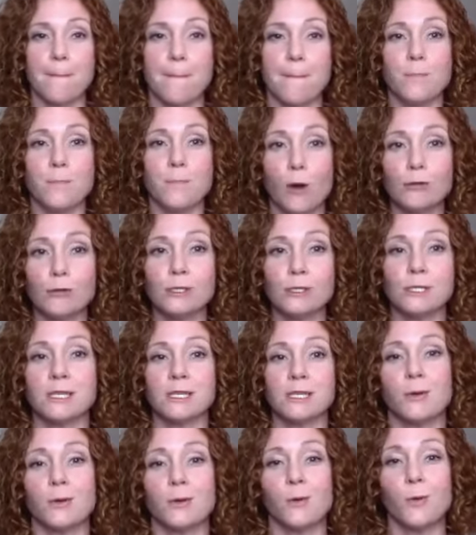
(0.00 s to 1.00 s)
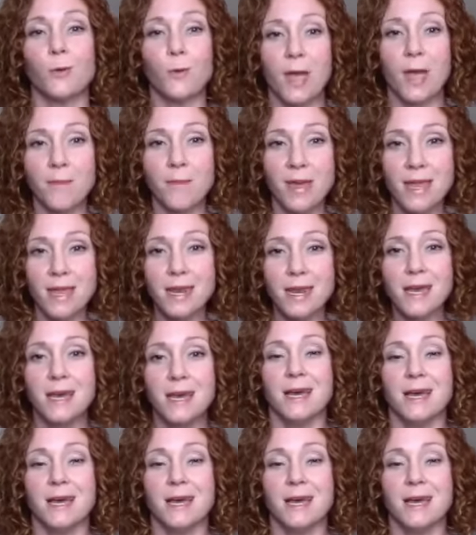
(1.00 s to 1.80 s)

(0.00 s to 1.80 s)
most women